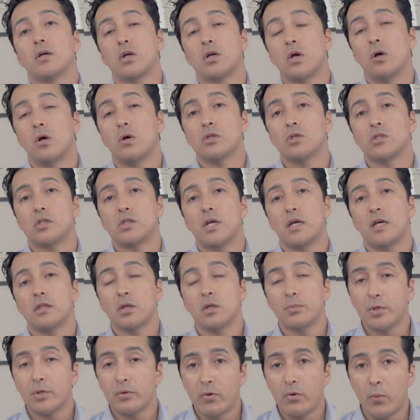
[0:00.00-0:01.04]
cause a
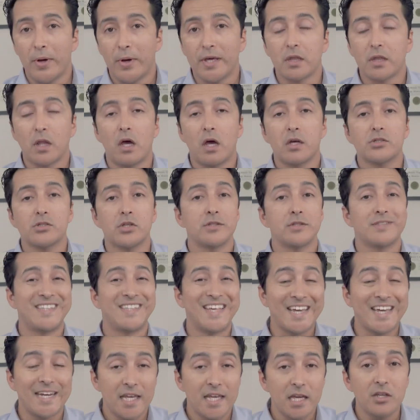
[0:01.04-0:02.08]
little bit of a weight loss, so
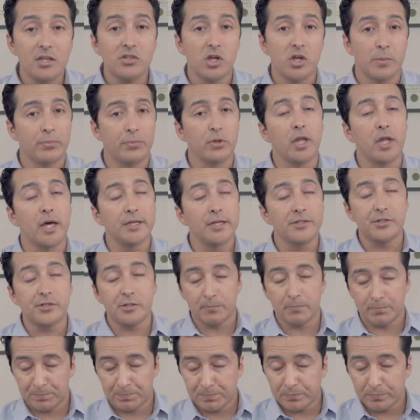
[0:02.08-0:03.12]
that is a
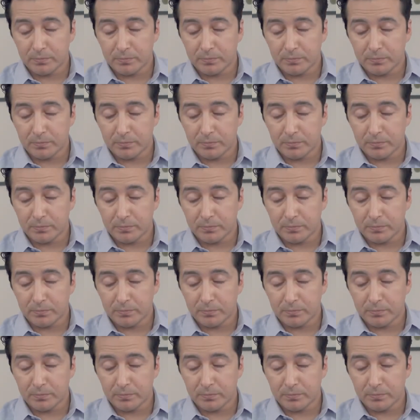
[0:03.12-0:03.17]
plus.